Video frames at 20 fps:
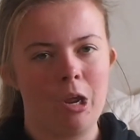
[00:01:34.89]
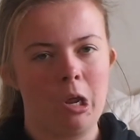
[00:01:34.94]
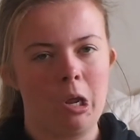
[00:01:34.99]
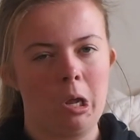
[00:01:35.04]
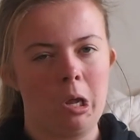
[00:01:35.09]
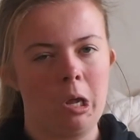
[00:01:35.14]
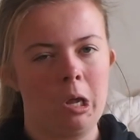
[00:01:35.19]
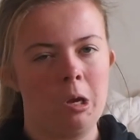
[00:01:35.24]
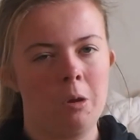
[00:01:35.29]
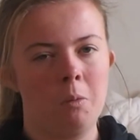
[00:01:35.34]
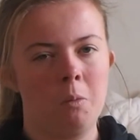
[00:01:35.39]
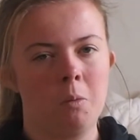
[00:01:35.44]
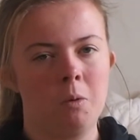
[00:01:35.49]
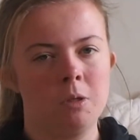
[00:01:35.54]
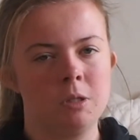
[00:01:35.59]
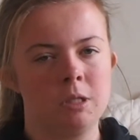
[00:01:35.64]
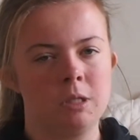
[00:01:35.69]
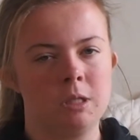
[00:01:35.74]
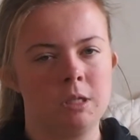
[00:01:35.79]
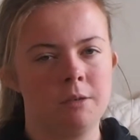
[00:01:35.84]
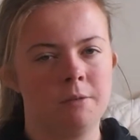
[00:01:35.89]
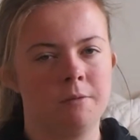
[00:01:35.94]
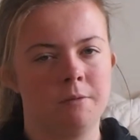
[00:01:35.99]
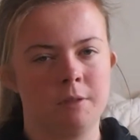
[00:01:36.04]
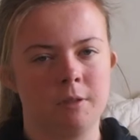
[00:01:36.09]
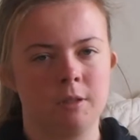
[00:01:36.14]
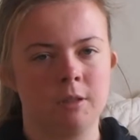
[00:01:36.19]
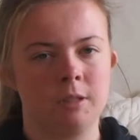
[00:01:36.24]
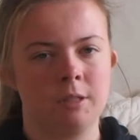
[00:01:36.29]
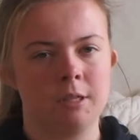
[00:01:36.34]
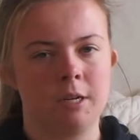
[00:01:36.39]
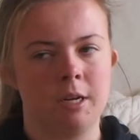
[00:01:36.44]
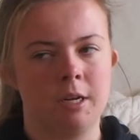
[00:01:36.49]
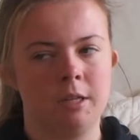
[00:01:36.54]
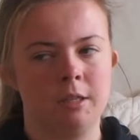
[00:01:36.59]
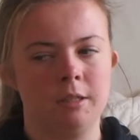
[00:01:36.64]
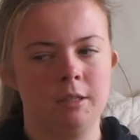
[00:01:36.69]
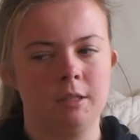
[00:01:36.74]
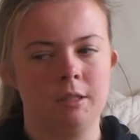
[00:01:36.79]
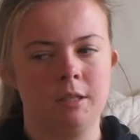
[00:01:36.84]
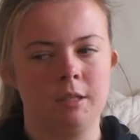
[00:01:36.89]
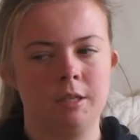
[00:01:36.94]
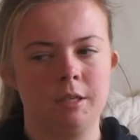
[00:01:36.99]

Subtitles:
it was different, and